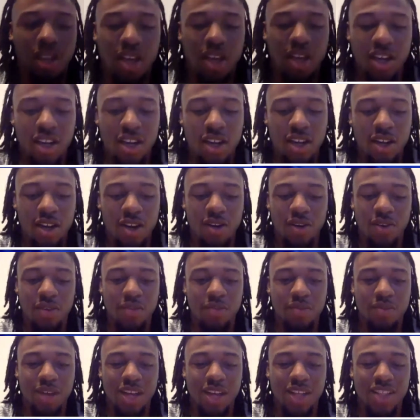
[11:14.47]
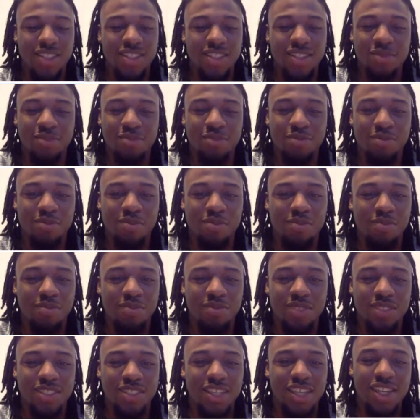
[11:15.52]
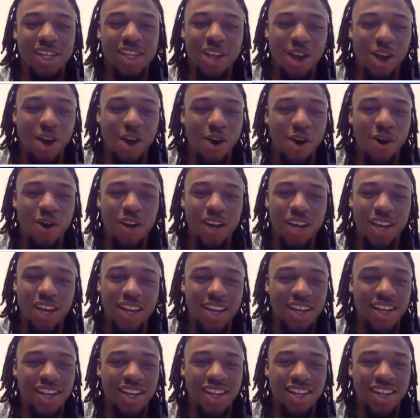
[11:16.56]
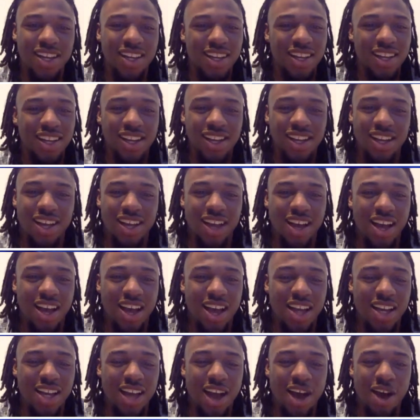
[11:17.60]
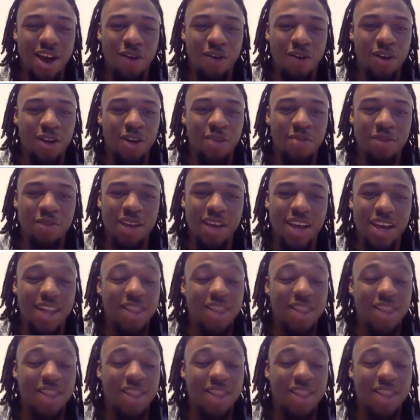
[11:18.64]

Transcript: you know, I just seen the hole, hit it, had the all running man.